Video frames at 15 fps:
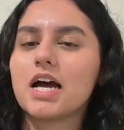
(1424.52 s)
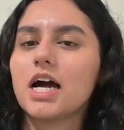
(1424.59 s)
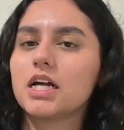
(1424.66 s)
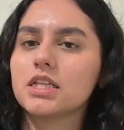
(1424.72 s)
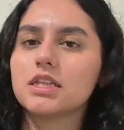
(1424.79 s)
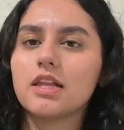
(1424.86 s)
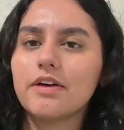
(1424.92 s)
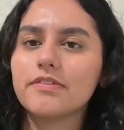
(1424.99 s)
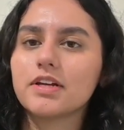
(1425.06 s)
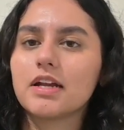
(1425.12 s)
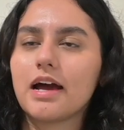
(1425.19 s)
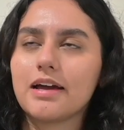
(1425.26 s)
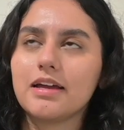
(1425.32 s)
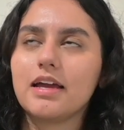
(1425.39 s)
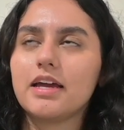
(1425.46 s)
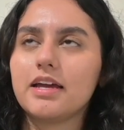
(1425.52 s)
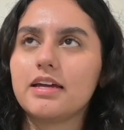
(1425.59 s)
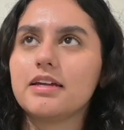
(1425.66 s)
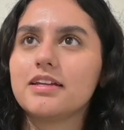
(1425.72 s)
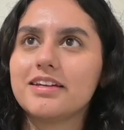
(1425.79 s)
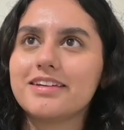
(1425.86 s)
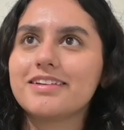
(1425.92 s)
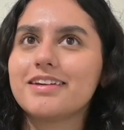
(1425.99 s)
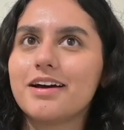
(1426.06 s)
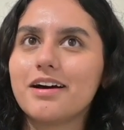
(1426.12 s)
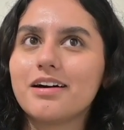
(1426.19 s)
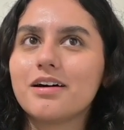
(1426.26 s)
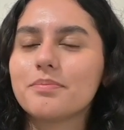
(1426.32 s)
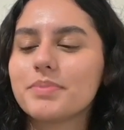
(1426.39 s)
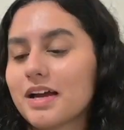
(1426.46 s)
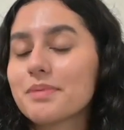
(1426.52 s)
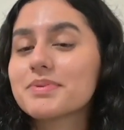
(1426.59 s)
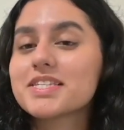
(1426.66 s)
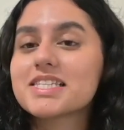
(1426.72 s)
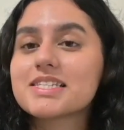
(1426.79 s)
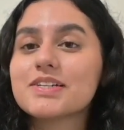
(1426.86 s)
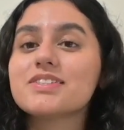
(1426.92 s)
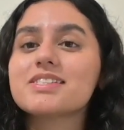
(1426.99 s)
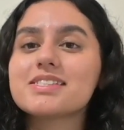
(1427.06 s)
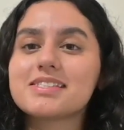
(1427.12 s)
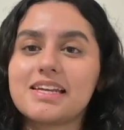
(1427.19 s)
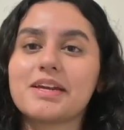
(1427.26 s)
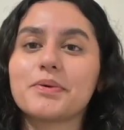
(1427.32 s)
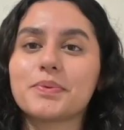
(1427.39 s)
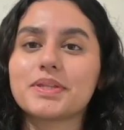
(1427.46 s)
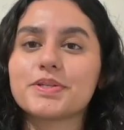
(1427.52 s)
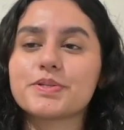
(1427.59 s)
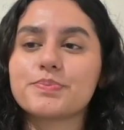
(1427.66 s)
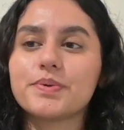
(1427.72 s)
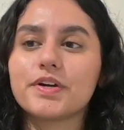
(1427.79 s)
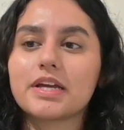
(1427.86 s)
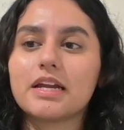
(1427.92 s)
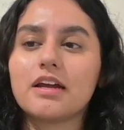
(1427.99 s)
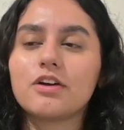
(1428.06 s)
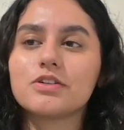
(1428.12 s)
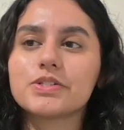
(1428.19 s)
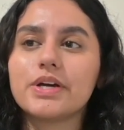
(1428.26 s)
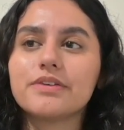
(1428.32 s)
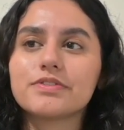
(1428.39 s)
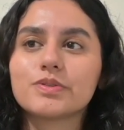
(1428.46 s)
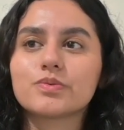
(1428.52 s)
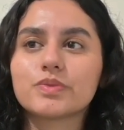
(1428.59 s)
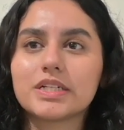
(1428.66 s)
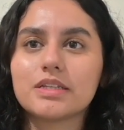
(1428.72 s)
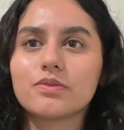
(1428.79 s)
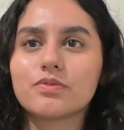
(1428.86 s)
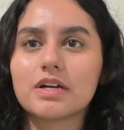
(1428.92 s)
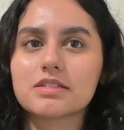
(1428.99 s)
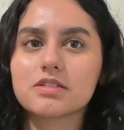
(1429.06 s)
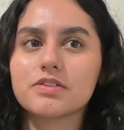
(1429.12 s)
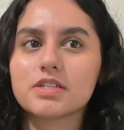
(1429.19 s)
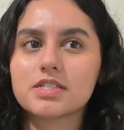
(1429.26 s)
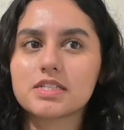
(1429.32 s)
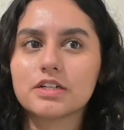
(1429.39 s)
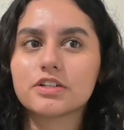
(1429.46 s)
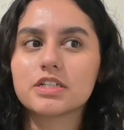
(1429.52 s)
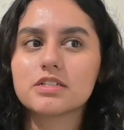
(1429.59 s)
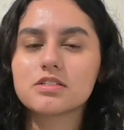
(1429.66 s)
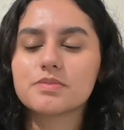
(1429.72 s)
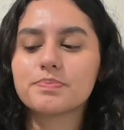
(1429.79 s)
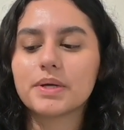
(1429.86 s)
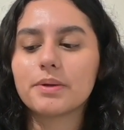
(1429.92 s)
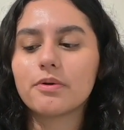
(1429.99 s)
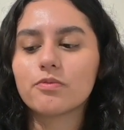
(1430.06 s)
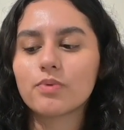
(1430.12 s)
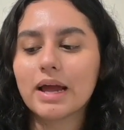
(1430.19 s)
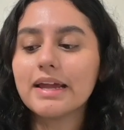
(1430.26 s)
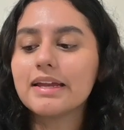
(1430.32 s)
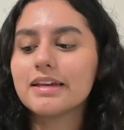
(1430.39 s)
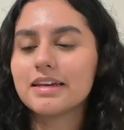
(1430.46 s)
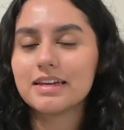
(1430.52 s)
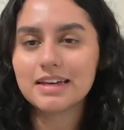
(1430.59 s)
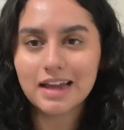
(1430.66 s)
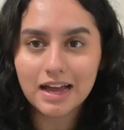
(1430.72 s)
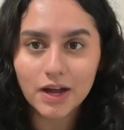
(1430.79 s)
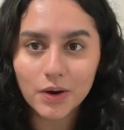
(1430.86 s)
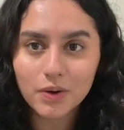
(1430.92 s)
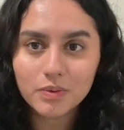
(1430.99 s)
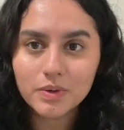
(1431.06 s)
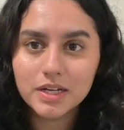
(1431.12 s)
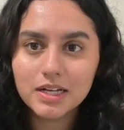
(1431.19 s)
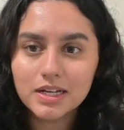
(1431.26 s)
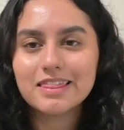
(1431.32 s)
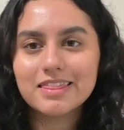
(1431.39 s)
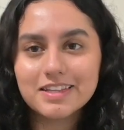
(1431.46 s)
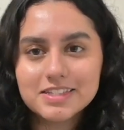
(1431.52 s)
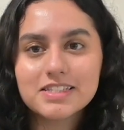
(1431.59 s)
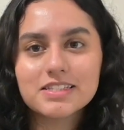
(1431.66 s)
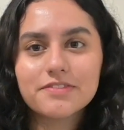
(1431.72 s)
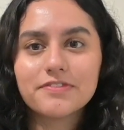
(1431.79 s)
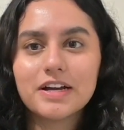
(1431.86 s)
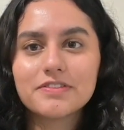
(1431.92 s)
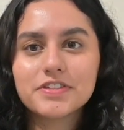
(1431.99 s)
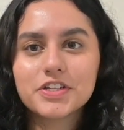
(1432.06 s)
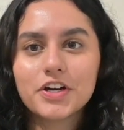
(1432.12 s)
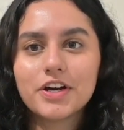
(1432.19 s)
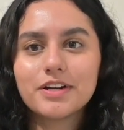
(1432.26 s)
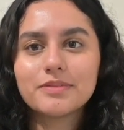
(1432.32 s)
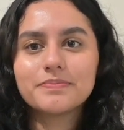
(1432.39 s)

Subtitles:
love it. I ate it up. I'm still sitting with this book, and I also have to read the rest of the series, but right now, this is a 5-star.